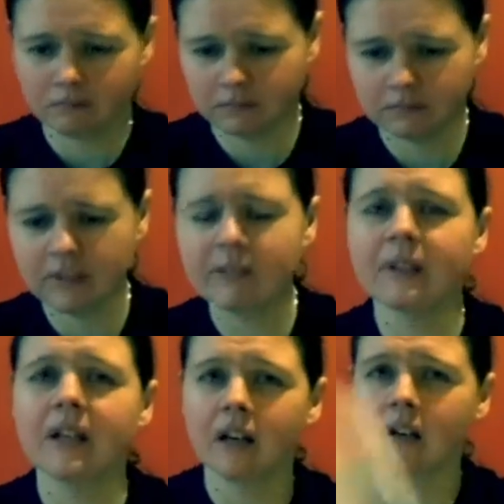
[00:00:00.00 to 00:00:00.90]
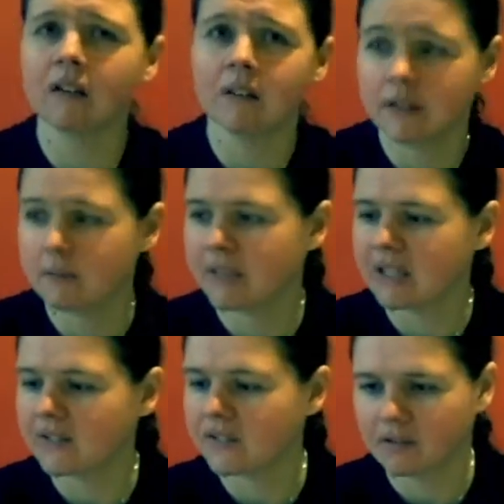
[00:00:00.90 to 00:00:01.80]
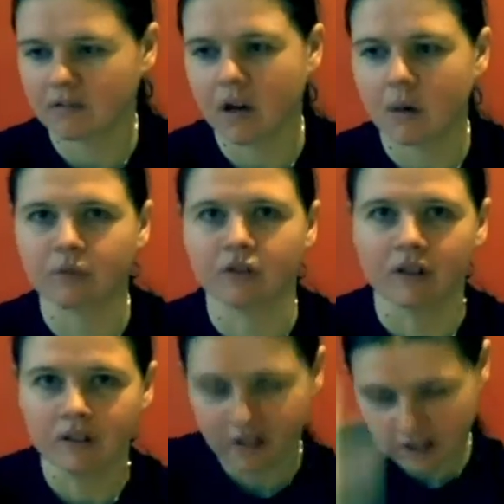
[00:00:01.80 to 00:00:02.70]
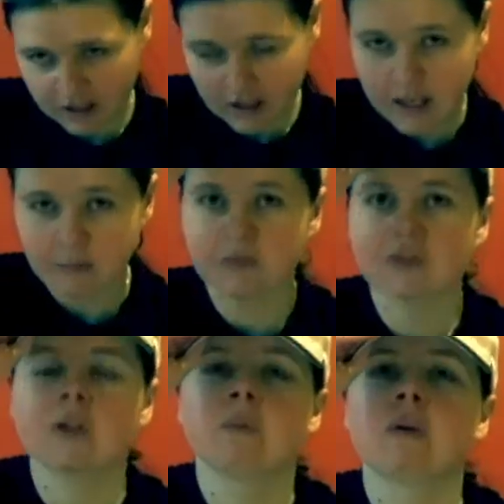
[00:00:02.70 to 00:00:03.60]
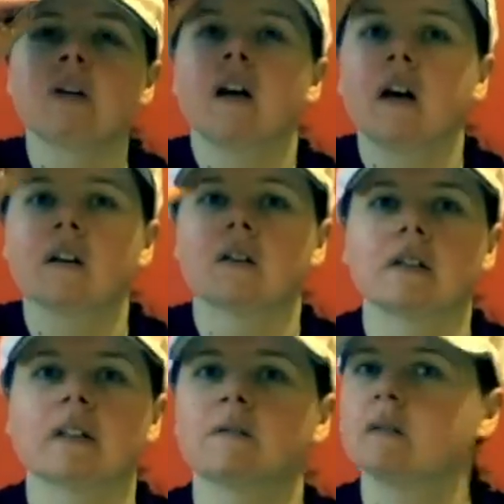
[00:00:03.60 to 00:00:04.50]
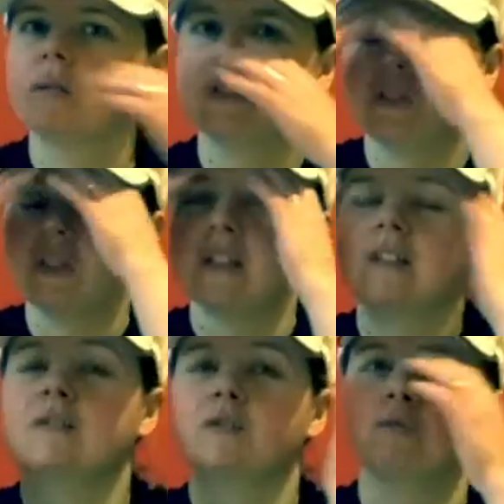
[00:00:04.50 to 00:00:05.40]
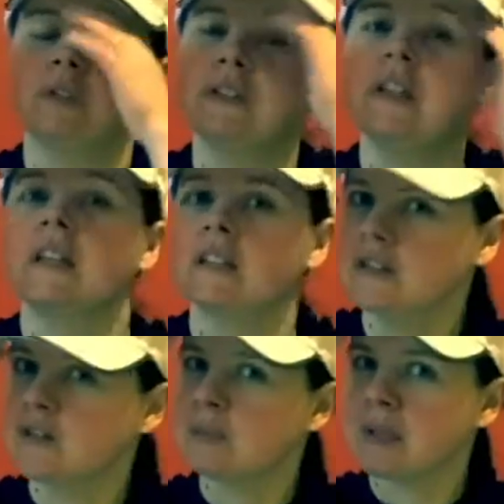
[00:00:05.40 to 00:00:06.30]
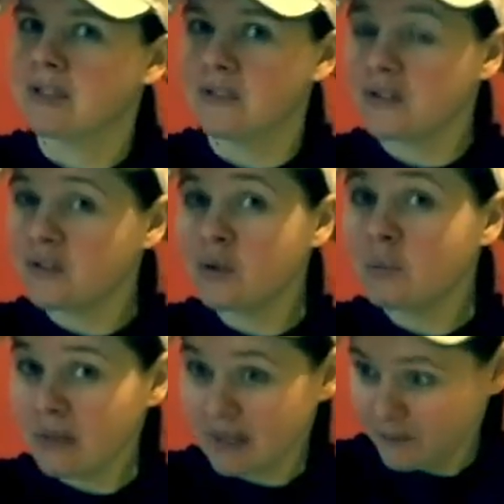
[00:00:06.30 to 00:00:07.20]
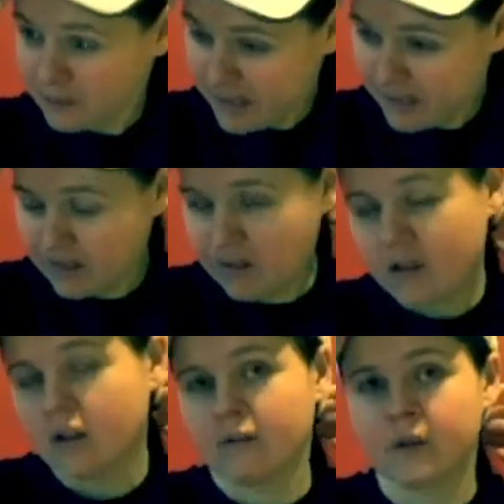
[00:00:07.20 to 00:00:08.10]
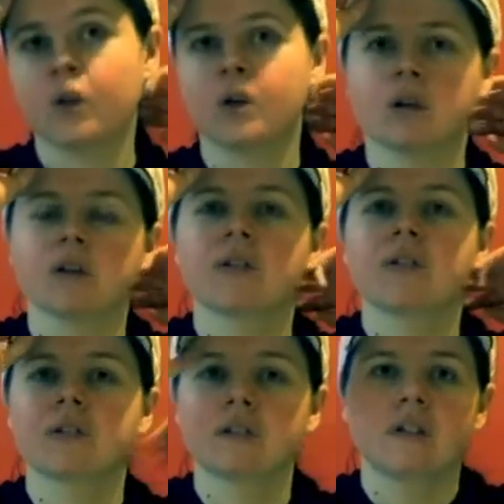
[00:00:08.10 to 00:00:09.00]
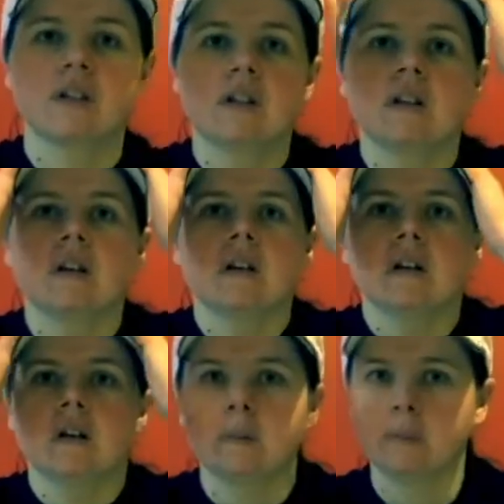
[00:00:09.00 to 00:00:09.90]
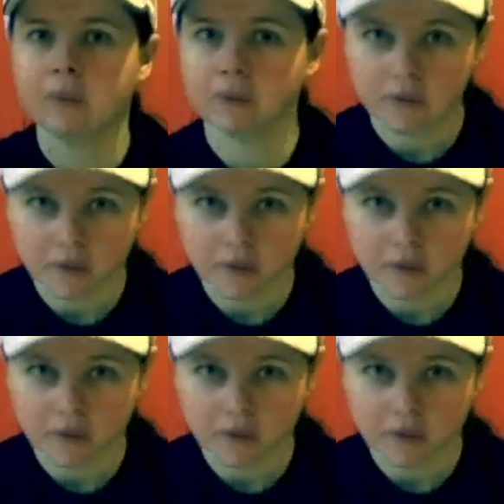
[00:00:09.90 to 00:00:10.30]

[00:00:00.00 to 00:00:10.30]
leaving it on the biggest option, I'm just going to put it on. Now, obviously, it looks ridiculous because it's too big for me, of course. But,